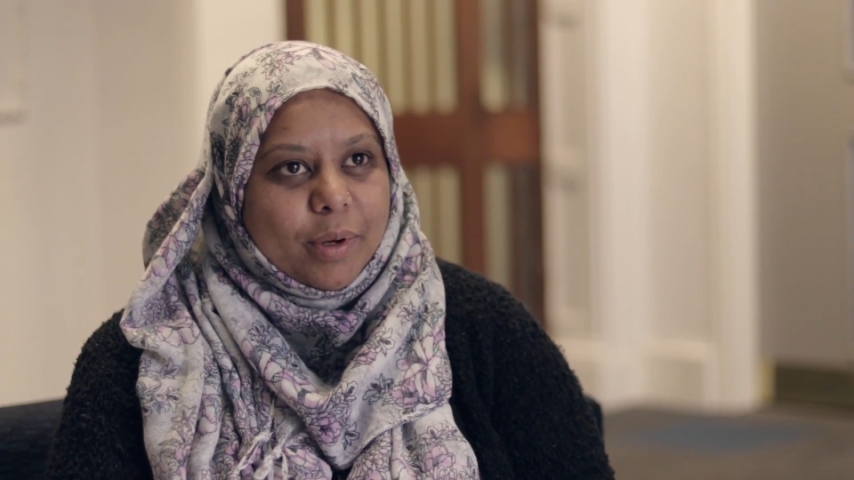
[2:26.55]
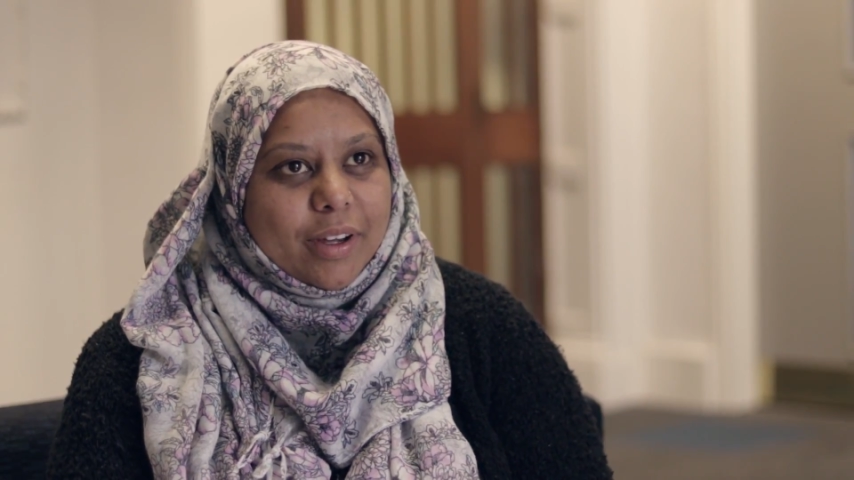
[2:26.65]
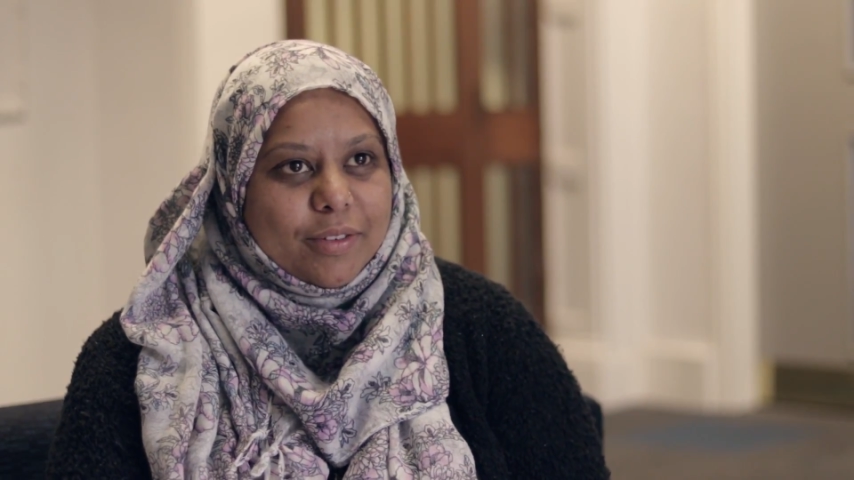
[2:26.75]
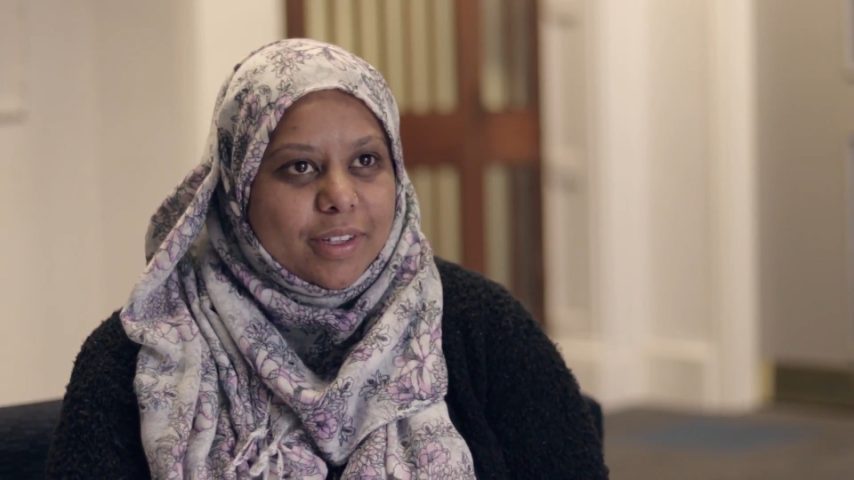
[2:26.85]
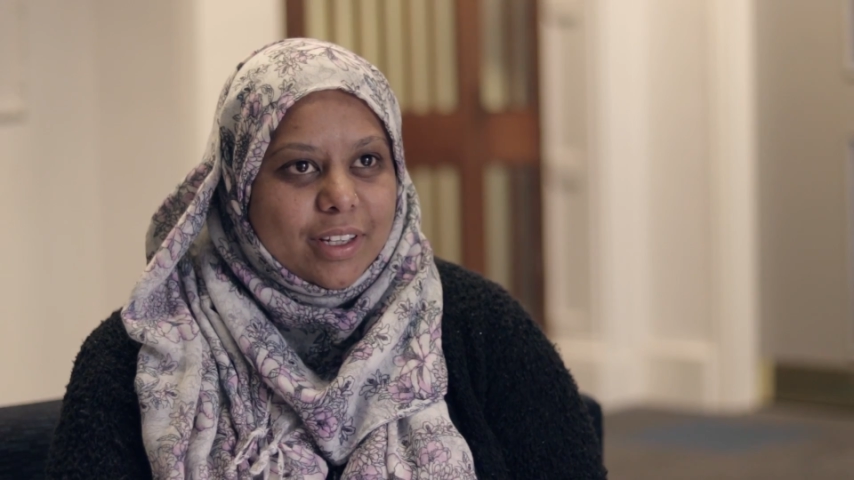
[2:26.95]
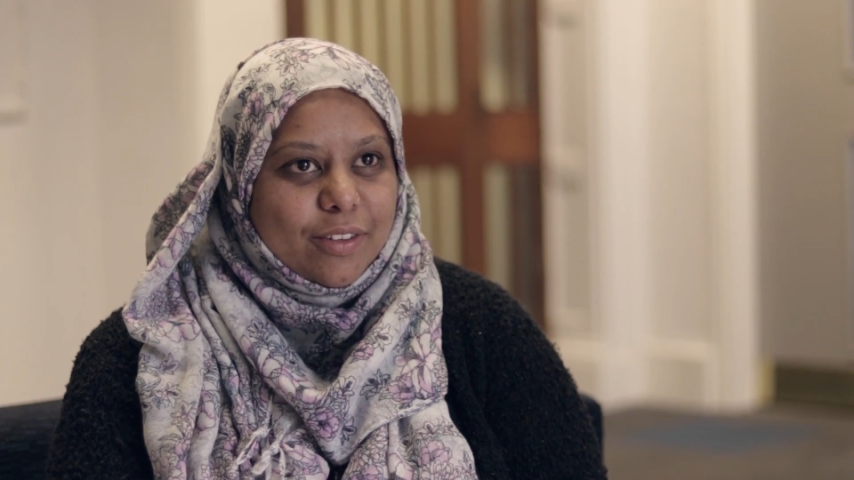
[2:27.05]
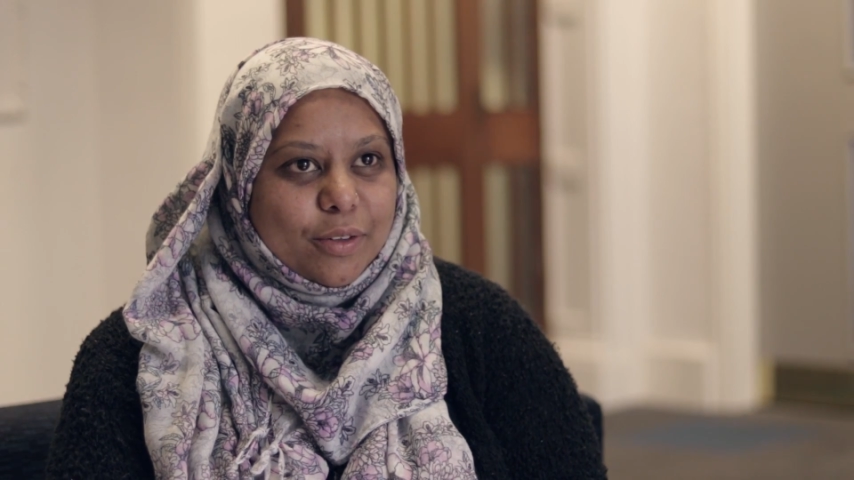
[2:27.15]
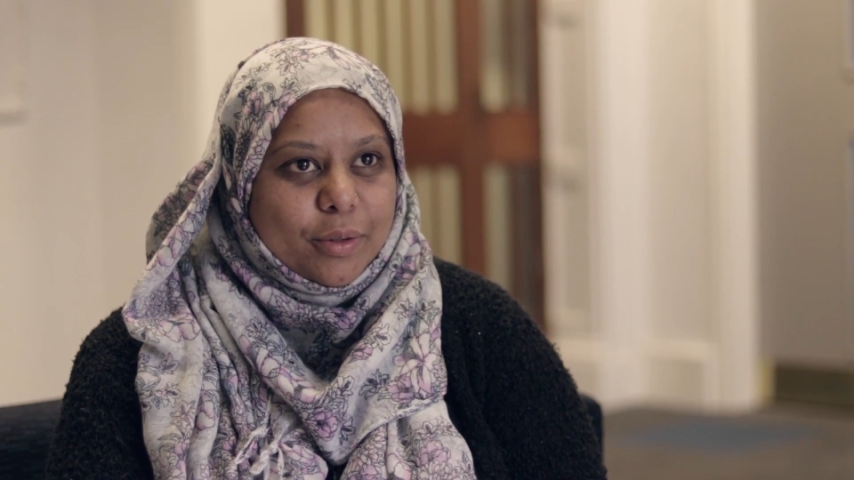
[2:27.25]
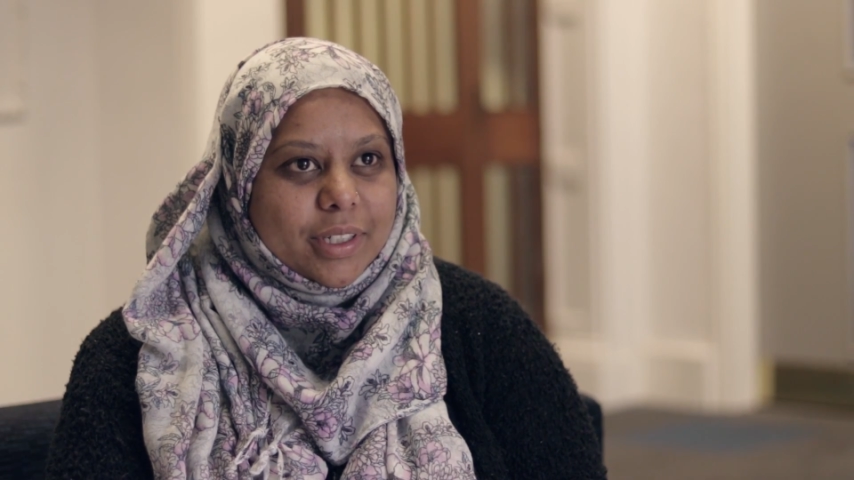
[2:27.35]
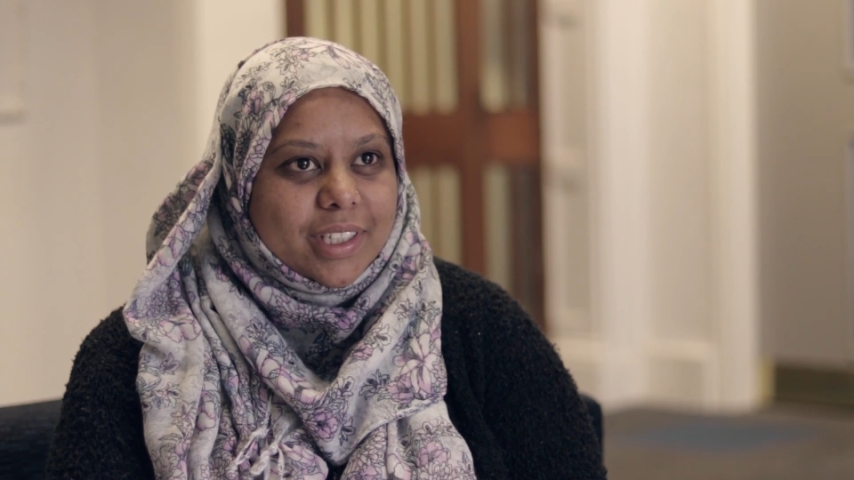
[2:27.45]
about everything, if
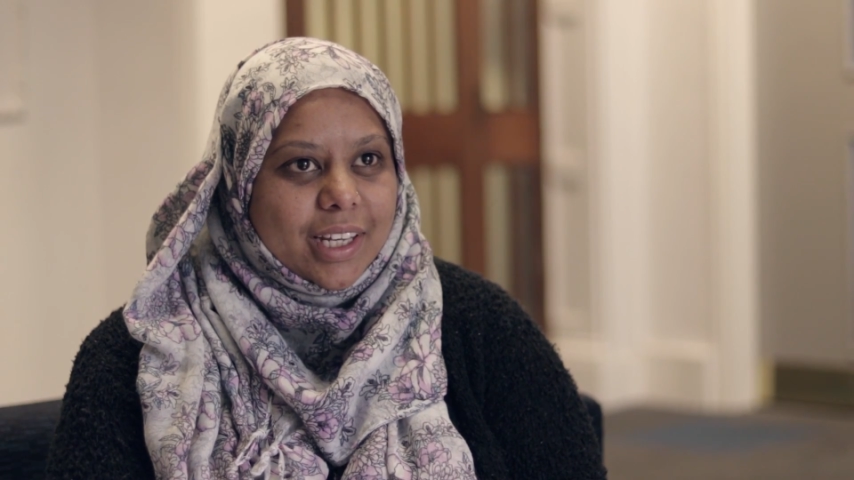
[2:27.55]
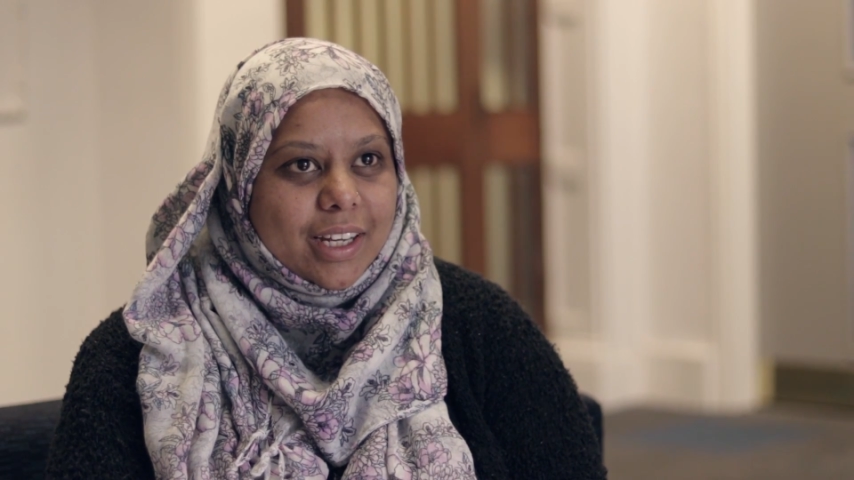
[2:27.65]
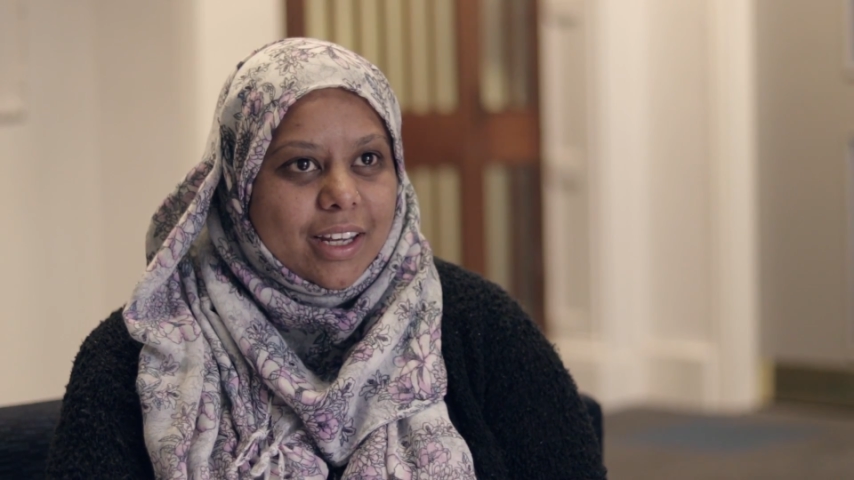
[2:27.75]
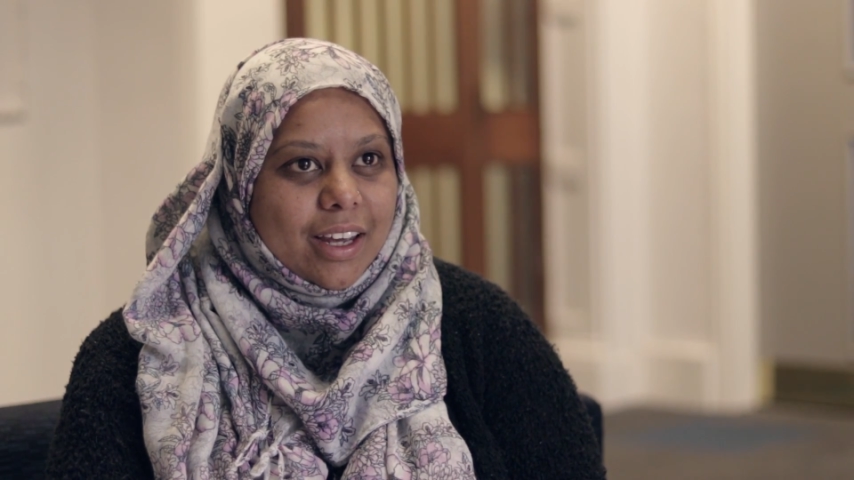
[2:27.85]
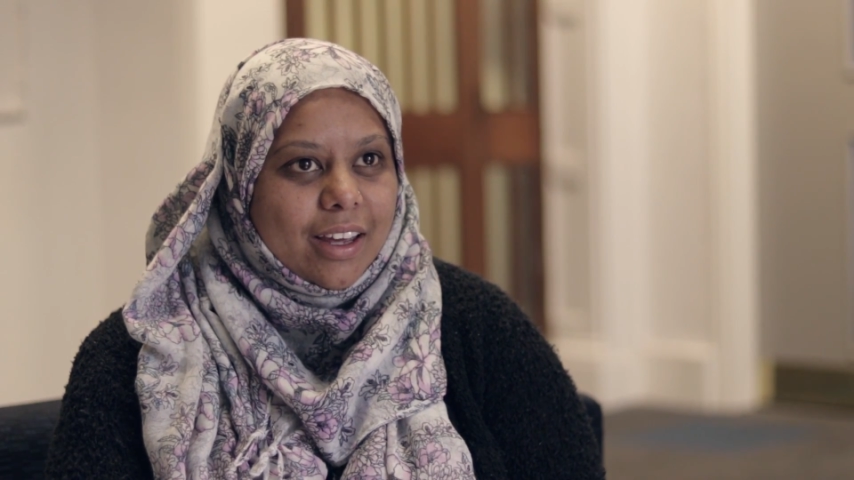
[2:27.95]
you want to say.